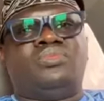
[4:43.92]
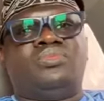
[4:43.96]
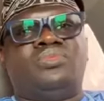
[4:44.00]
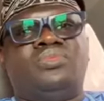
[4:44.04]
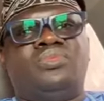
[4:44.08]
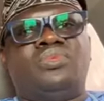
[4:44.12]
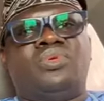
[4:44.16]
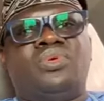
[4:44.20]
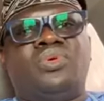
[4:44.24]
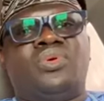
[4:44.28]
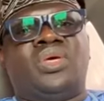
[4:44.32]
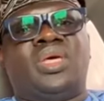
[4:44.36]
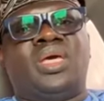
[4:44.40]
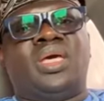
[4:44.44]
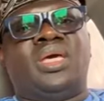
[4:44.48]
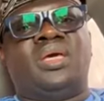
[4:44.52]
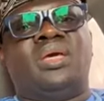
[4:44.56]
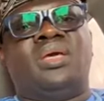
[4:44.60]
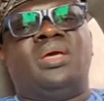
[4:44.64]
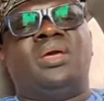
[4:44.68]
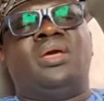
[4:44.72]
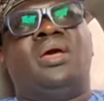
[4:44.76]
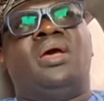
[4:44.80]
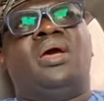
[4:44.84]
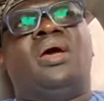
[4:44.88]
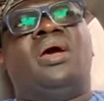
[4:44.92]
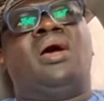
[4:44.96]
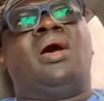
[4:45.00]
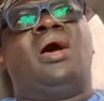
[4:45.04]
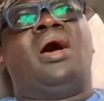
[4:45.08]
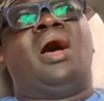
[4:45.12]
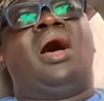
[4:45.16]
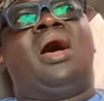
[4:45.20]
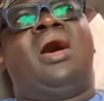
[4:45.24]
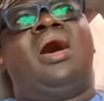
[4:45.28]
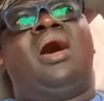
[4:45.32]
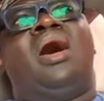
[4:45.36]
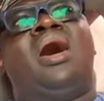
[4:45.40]
Okay?
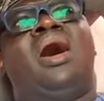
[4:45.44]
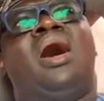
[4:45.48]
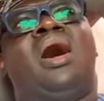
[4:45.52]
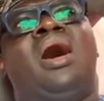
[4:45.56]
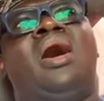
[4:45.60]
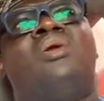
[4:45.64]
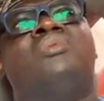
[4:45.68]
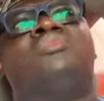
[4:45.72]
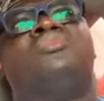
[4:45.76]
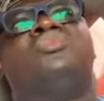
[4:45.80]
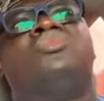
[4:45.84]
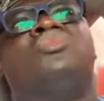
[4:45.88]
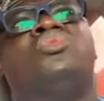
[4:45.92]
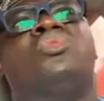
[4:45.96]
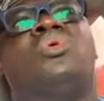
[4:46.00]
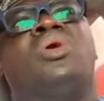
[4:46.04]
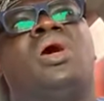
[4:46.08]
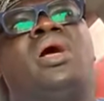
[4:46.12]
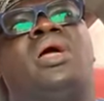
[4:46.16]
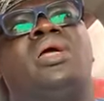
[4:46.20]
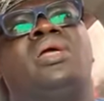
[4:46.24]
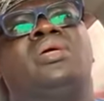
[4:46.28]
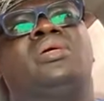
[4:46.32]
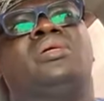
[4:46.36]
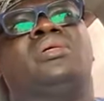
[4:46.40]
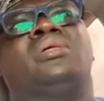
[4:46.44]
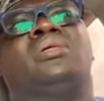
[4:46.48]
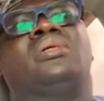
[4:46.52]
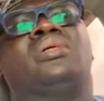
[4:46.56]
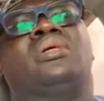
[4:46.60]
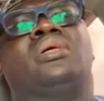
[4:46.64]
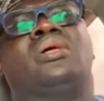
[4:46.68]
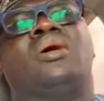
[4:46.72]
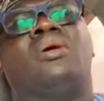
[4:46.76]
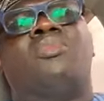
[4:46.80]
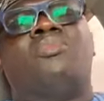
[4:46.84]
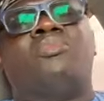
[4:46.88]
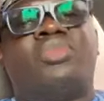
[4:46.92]
How do I
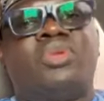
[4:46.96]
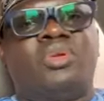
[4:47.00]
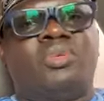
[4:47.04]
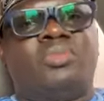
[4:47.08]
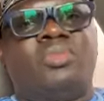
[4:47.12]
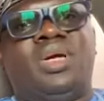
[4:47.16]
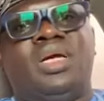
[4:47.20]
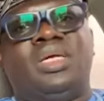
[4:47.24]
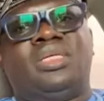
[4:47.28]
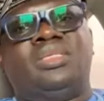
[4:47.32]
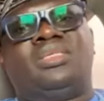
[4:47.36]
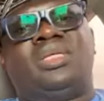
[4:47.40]
complement?